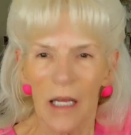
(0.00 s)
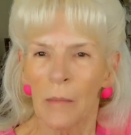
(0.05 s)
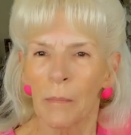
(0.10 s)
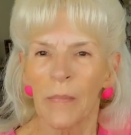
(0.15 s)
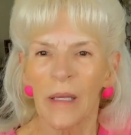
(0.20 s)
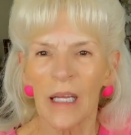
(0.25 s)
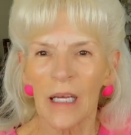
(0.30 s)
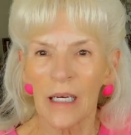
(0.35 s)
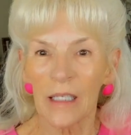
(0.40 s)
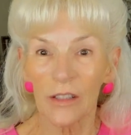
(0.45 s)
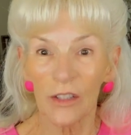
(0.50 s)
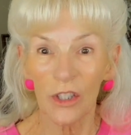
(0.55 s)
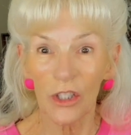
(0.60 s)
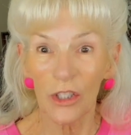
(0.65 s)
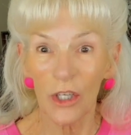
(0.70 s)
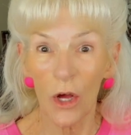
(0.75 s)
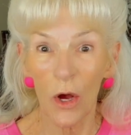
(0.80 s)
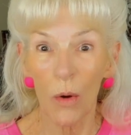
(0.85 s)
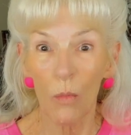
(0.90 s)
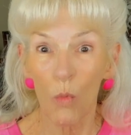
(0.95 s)
because,
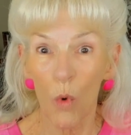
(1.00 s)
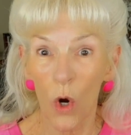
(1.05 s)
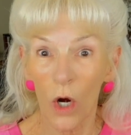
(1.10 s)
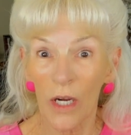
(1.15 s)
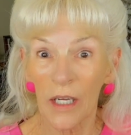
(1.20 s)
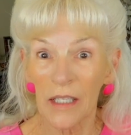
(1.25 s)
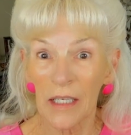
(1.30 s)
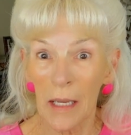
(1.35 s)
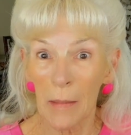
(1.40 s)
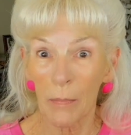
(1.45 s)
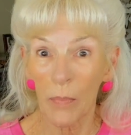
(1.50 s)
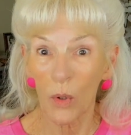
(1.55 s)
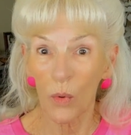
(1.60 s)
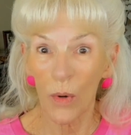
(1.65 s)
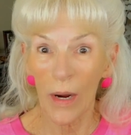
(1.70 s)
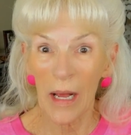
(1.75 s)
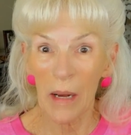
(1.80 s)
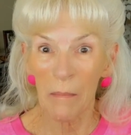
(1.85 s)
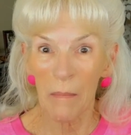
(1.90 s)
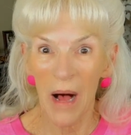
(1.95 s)
I'm working up
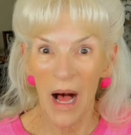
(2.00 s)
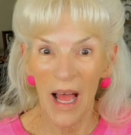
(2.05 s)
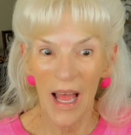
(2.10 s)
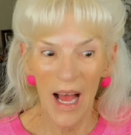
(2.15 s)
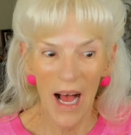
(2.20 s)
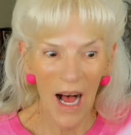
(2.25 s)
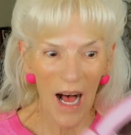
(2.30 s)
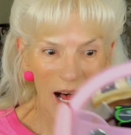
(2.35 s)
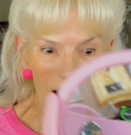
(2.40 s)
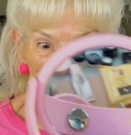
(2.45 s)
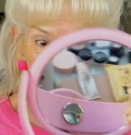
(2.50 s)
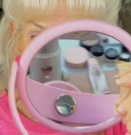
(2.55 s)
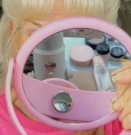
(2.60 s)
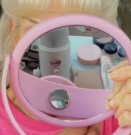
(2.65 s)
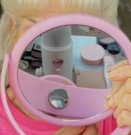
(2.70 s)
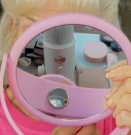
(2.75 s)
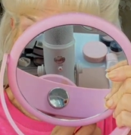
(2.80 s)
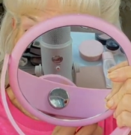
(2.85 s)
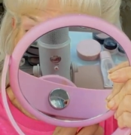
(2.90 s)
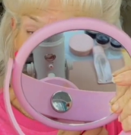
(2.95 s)
around my
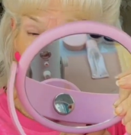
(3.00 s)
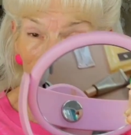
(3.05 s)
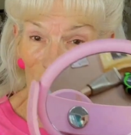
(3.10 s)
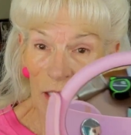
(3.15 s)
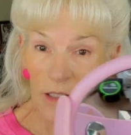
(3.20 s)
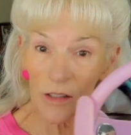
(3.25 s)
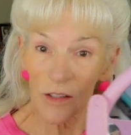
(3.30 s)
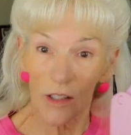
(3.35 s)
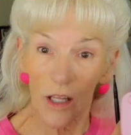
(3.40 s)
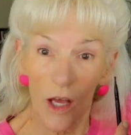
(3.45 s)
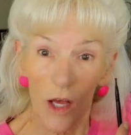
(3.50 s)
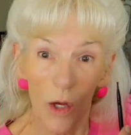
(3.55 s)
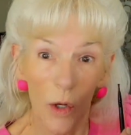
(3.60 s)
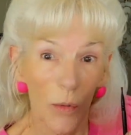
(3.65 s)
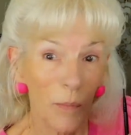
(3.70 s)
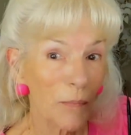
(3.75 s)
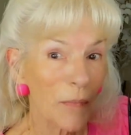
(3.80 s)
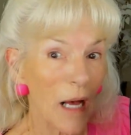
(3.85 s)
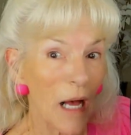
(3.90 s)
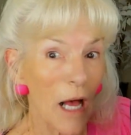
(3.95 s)
eyes.
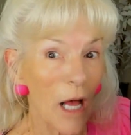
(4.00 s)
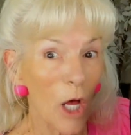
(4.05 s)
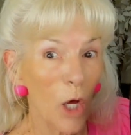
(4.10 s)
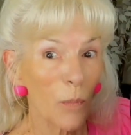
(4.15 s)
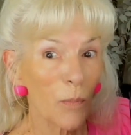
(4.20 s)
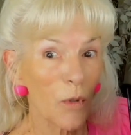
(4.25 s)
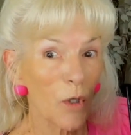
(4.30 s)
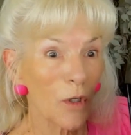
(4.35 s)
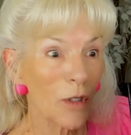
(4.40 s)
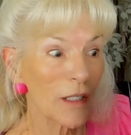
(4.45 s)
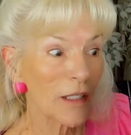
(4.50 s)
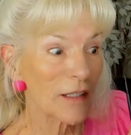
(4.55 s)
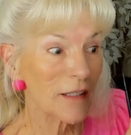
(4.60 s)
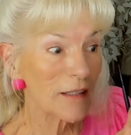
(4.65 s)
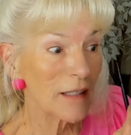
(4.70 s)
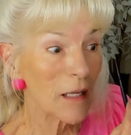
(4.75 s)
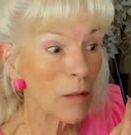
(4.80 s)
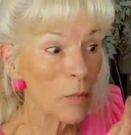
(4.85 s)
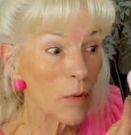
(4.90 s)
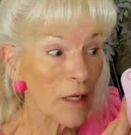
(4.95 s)
So I hope you can
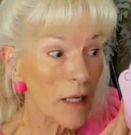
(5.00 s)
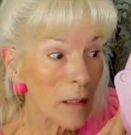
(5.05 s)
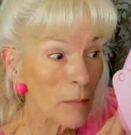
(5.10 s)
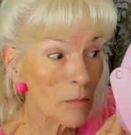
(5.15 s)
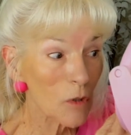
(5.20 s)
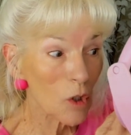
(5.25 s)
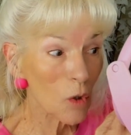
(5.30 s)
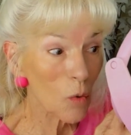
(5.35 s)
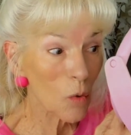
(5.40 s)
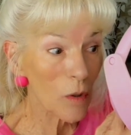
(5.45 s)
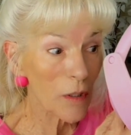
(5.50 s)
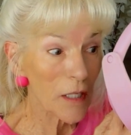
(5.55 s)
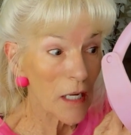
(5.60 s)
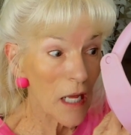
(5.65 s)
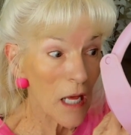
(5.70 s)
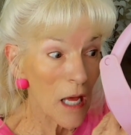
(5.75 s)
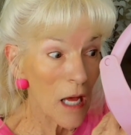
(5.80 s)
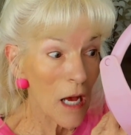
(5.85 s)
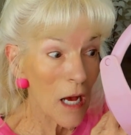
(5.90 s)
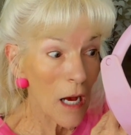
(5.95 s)
see what I'm doing.
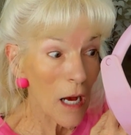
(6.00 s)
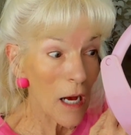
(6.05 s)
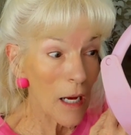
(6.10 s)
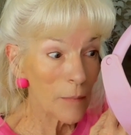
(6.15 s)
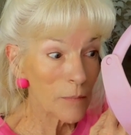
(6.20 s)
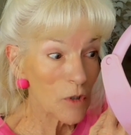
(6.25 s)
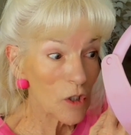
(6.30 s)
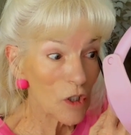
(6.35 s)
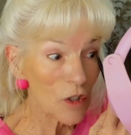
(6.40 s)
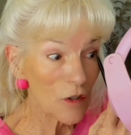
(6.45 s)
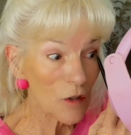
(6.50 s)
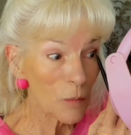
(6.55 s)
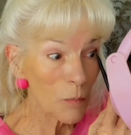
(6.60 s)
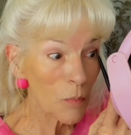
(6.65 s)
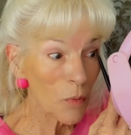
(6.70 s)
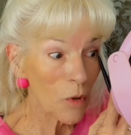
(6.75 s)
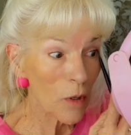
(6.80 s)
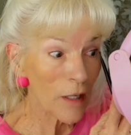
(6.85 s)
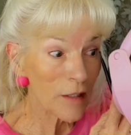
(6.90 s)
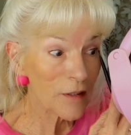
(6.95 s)
I'm just
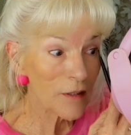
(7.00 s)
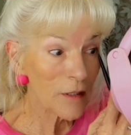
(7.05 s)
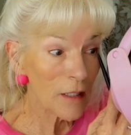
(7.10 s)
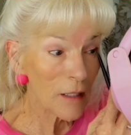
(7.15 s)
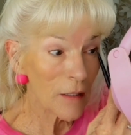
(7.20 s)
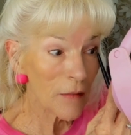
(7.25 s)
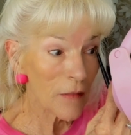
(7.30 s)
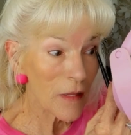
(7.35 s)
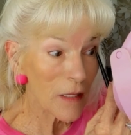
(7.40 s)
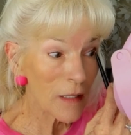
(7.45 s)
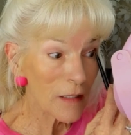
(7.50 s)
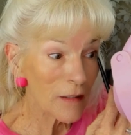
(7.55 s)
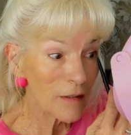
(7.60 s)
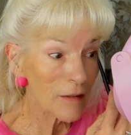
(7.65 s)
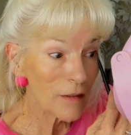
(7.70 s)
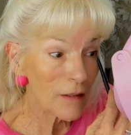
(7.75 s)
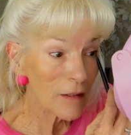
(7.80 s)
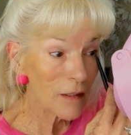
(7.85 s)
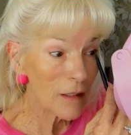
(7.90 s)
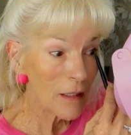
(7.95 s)
pressing
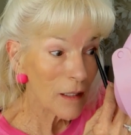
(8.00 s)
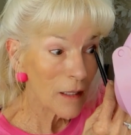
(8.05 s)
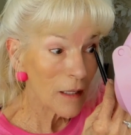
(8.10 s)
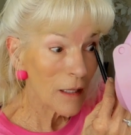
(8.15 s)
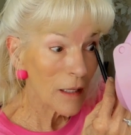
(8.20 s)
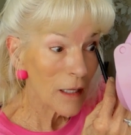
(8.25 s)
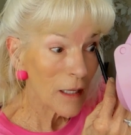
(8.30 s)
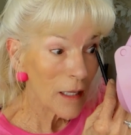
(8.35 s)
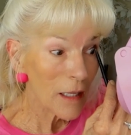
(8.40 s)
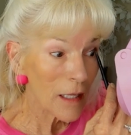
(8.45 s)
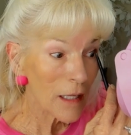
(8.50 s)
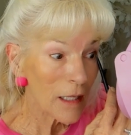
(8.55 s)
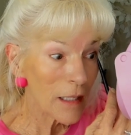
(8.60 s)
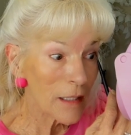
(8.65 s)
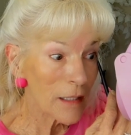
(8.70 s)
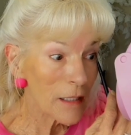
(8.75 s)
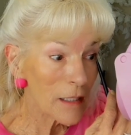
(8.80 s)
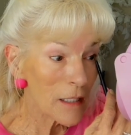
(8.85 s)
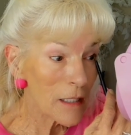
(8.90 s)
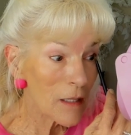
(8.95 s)
this
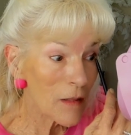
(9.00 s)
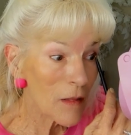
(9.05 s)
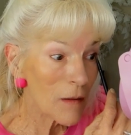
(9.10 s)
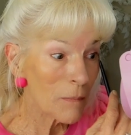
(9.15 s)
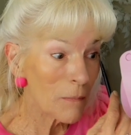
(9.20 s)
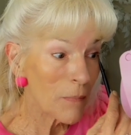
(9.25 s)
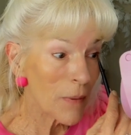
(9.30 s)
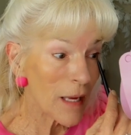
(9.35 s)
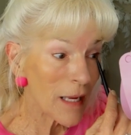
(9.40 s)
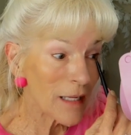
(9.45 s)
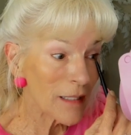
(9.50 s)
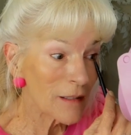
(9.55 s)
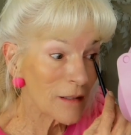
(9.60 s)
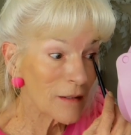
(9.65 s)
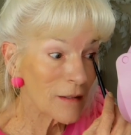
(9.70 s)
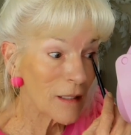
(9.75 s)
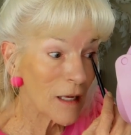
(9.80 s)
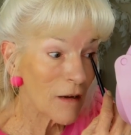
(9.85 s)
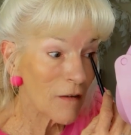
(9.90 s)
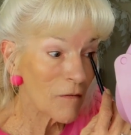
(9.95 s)
into the
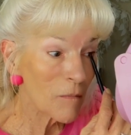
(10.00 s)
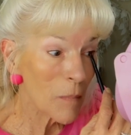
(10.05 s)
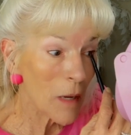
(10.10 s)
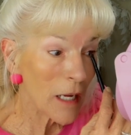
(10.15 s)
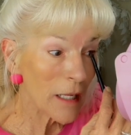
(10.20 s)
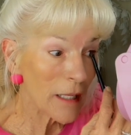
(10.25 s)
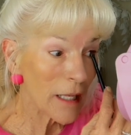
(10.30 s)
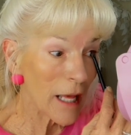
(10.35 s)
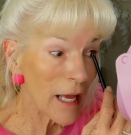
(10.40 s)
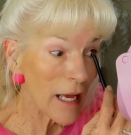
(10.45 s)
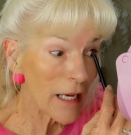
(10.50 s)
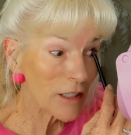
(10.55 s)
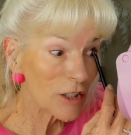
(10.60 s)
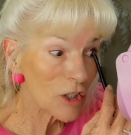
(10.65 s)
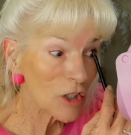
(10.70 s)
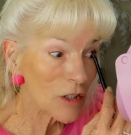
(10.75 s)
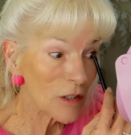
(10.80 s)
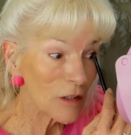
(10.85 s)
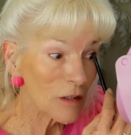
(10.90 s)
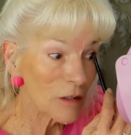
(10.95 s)
base of my
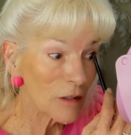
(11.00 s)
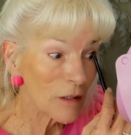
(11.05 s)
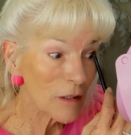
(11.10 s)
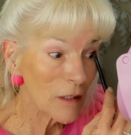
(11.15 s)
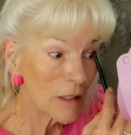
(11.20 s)
lashes.